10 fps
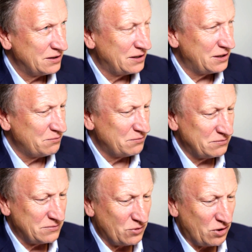
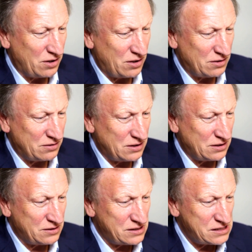Were you
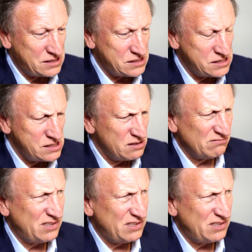personally hurt by it, or?